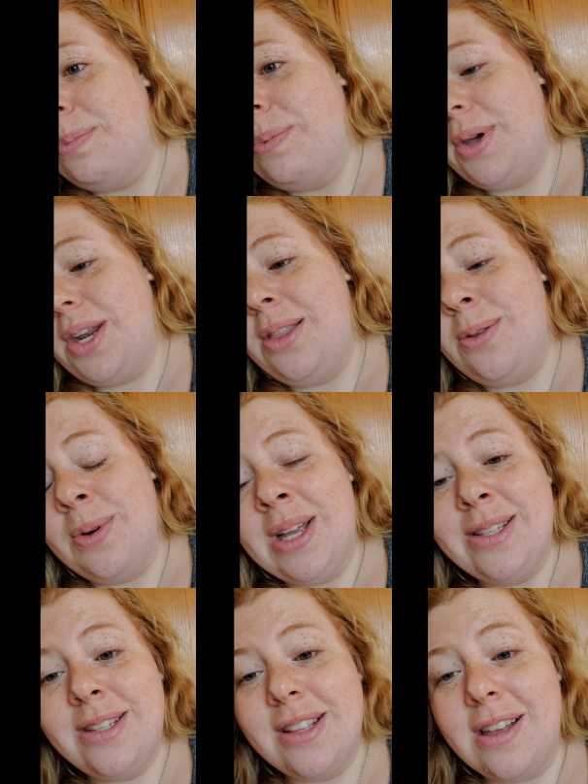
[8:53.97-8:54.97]
putting the
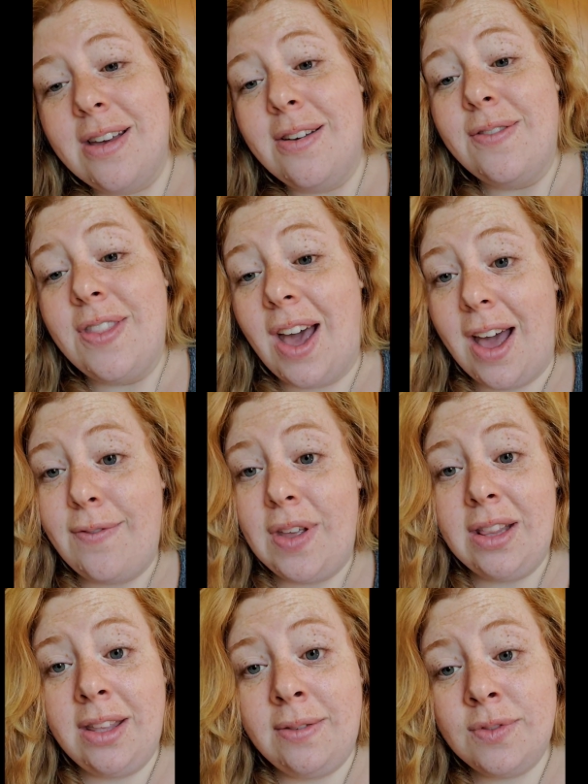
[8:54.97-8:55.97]
rest of the ivy
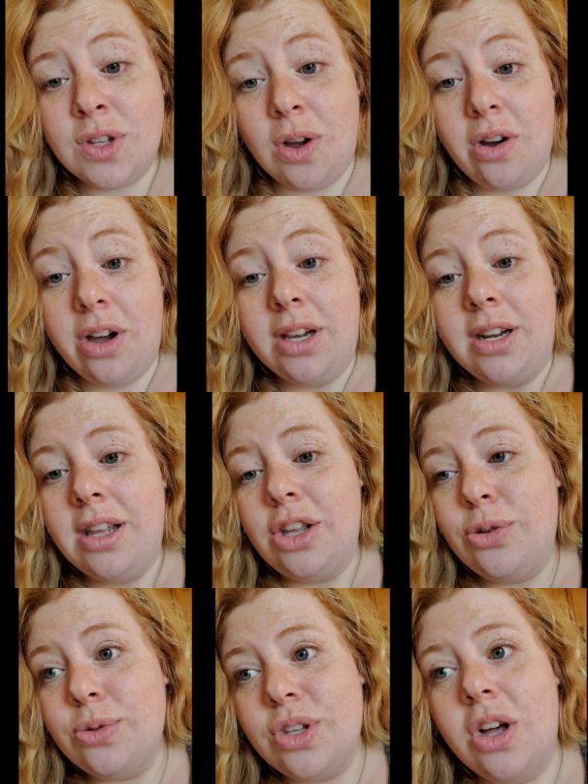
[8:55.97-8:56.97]
leaves on.
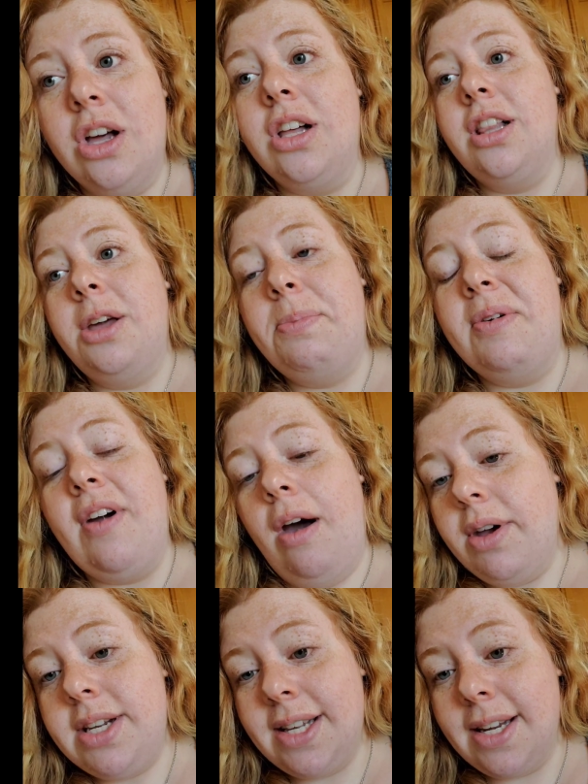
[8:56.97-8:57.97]
You saw a clip of how
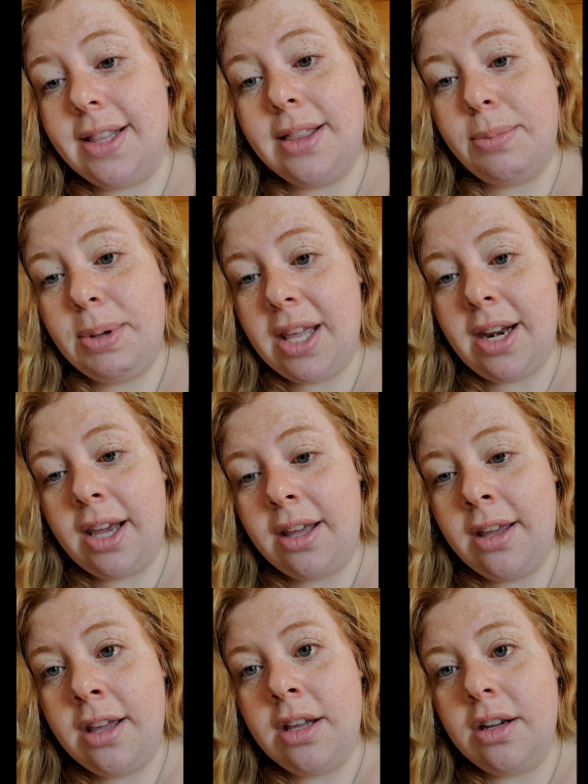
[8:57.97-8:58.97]
I did it in the
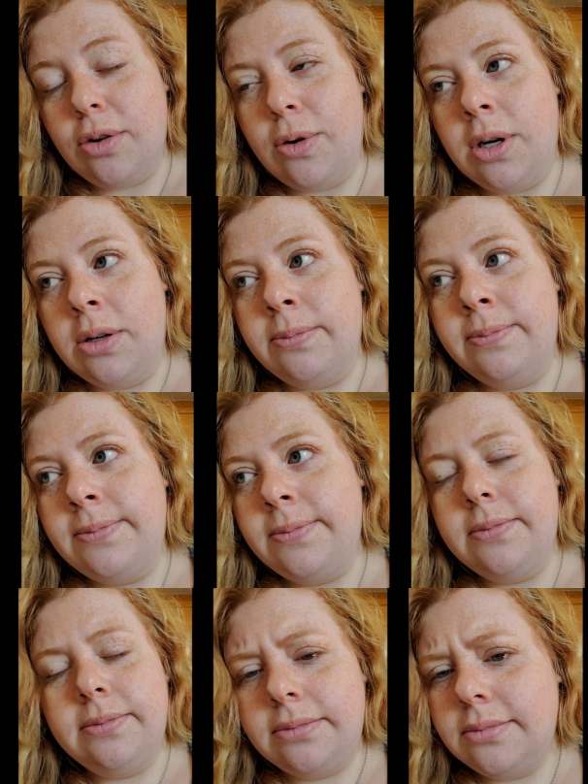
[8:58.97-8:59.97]
beginning, or
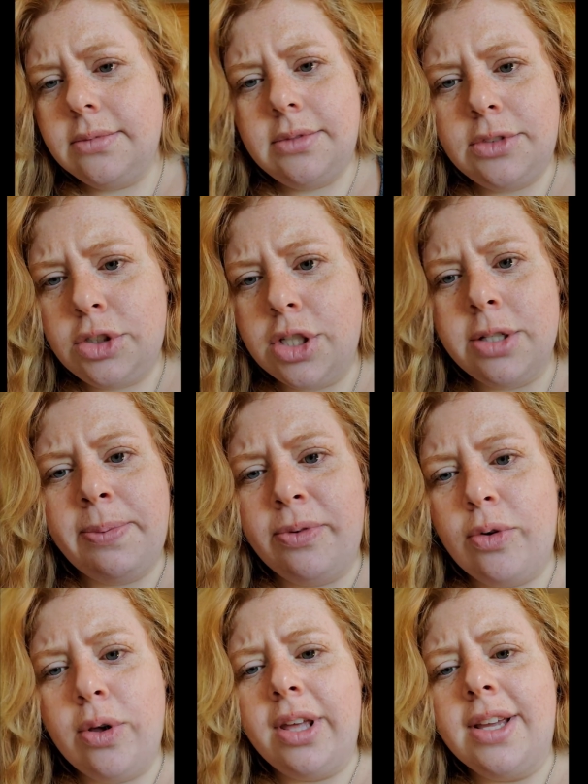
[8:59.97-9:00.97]
just
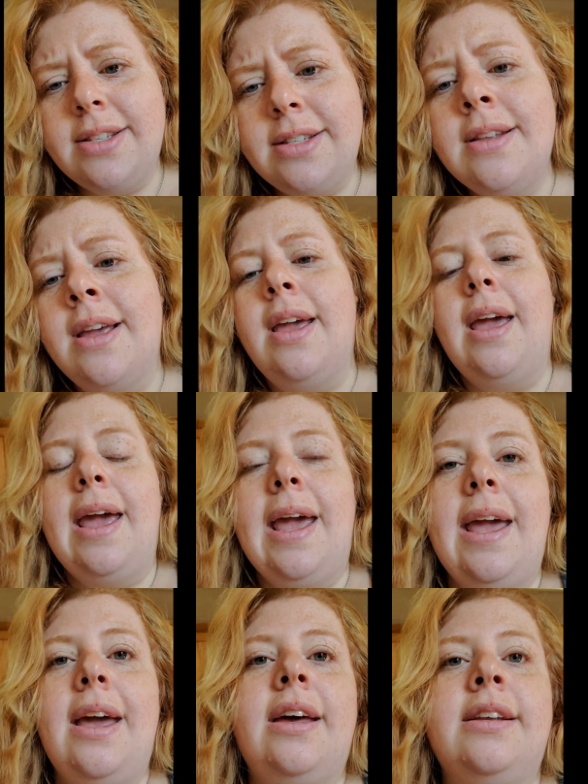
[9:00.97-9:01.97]
before this,
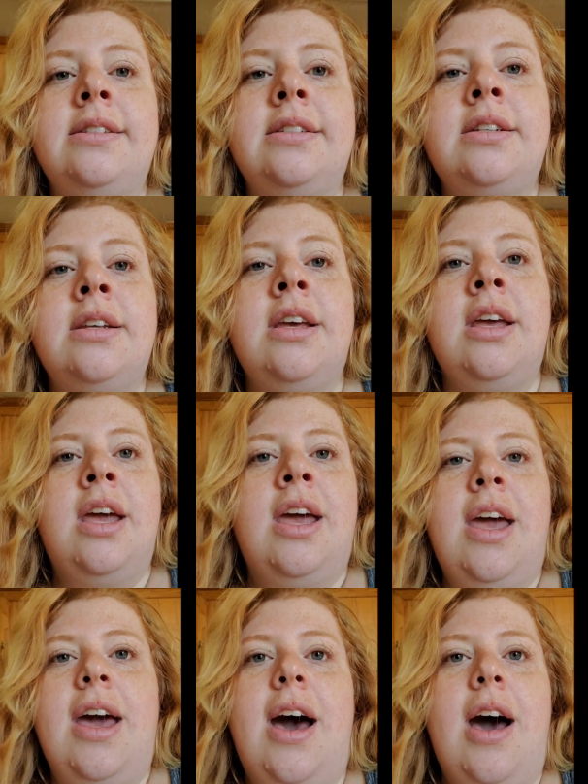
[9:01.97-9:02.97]
and
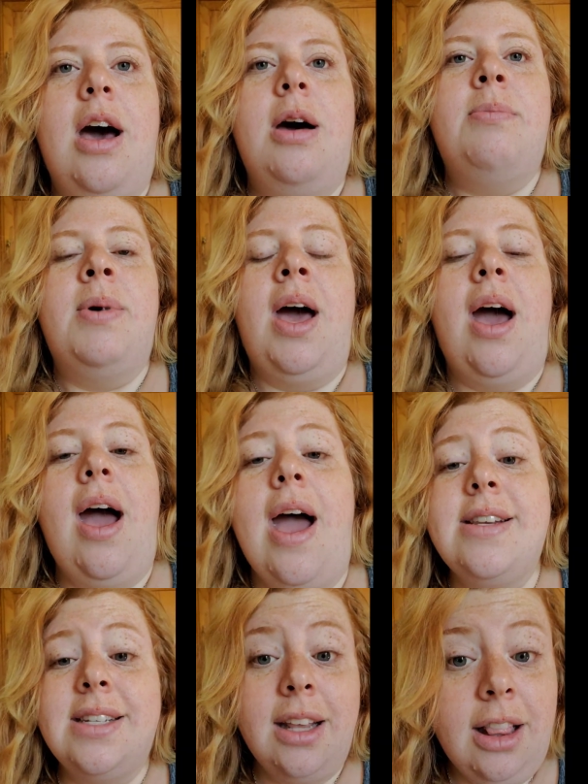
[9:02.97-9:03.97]
I did